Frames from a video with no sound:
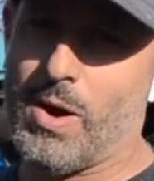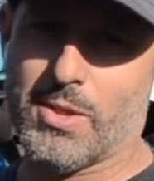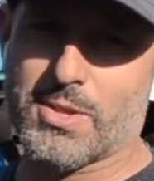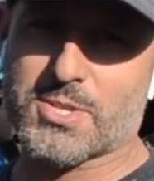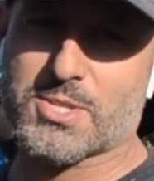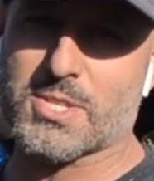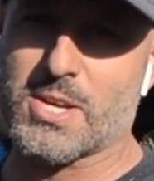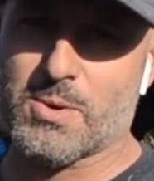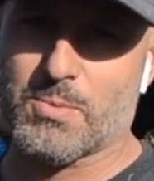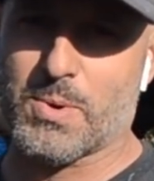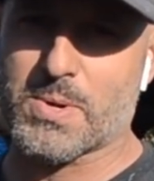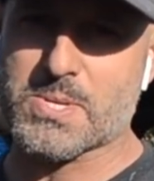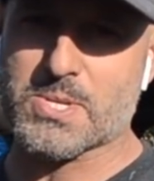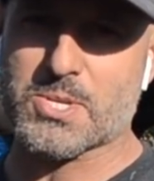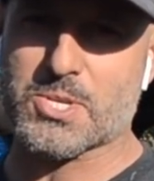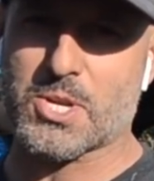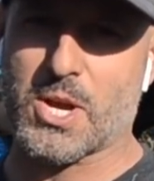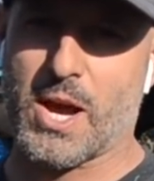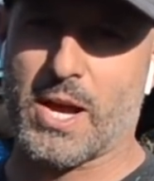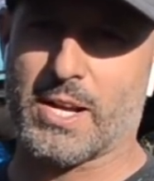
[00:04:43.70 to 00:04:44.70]
the sun wasn't
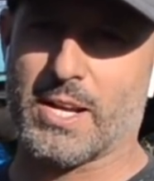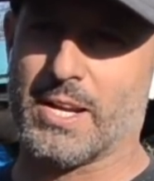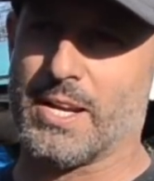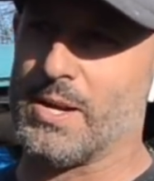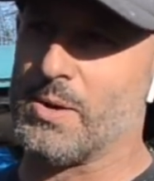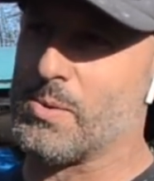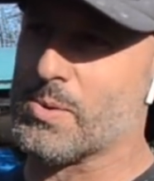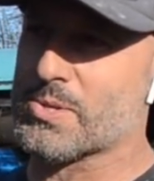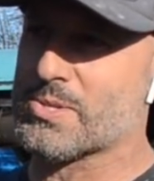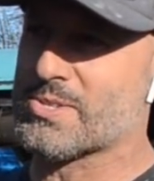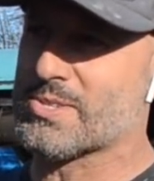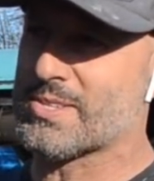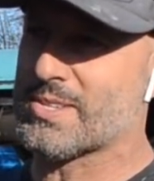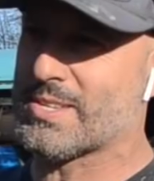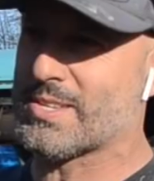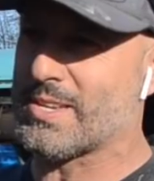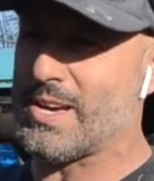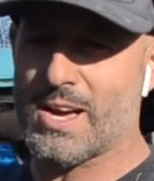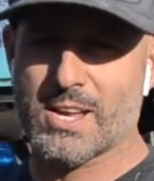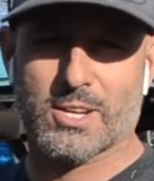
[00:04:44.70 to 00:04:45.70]
shining and it was
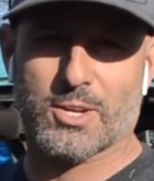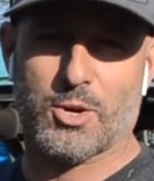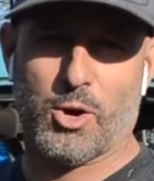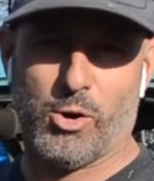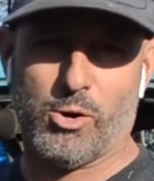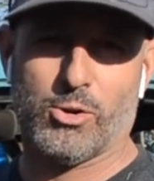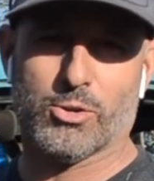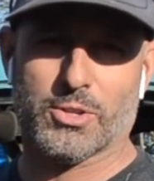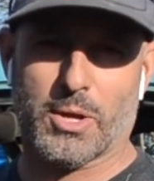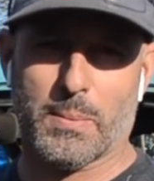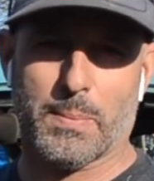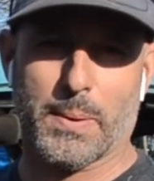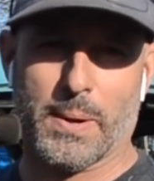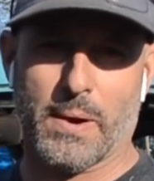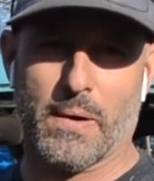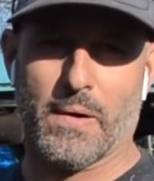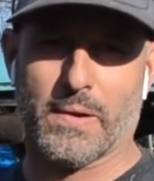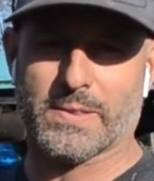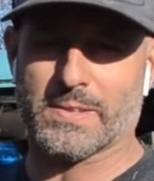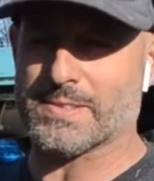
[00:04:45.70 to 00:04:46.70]
kind of cold up
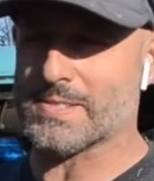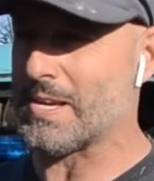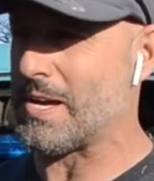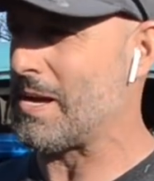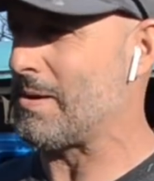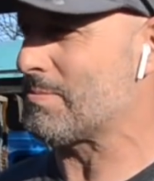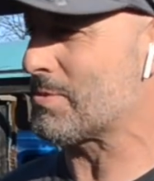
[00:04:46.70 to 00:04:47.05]
here at the time.